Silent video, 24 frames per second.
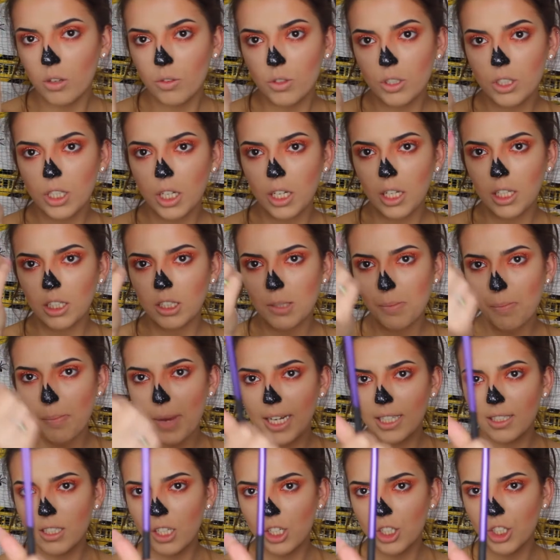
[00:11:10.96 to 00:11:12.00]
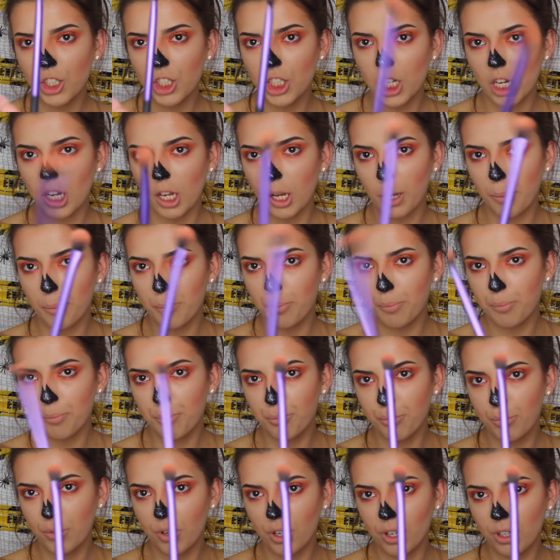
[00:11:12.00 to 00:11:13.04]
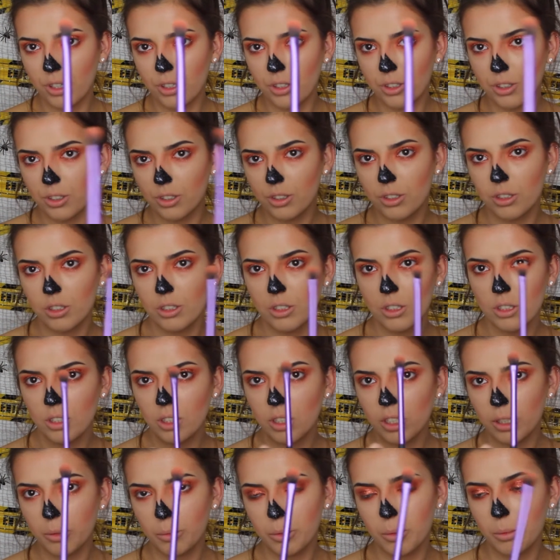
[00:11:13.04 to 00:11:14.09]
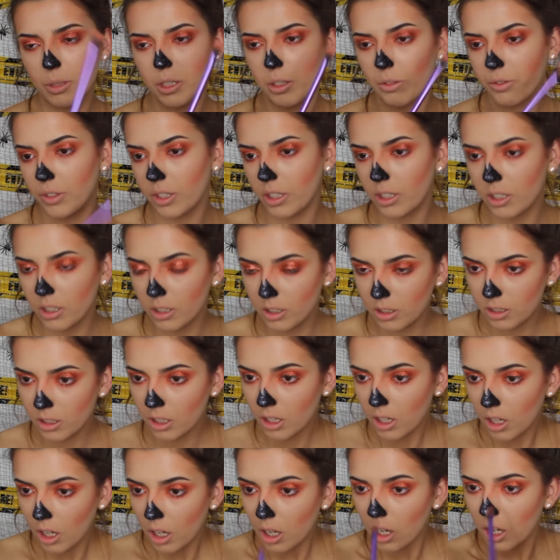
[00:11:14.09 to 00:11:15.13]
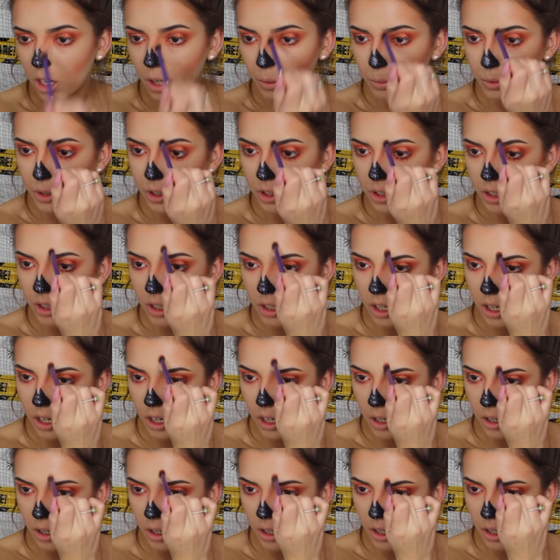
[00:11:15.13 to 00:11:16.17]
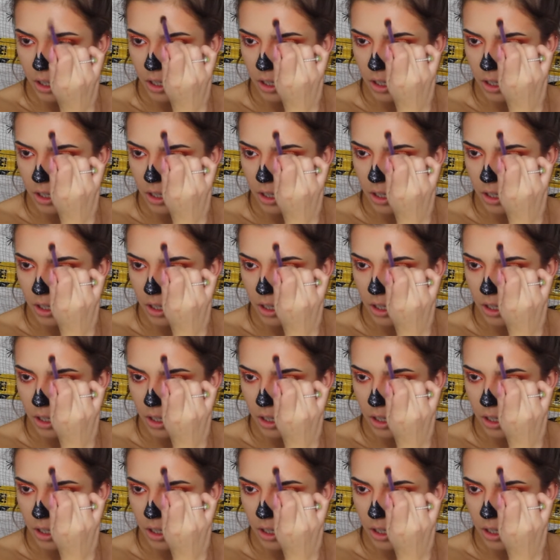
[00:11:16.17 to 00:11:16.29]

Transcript: Real Techniques Space Shadow brush, probably not focused. I'm just going to go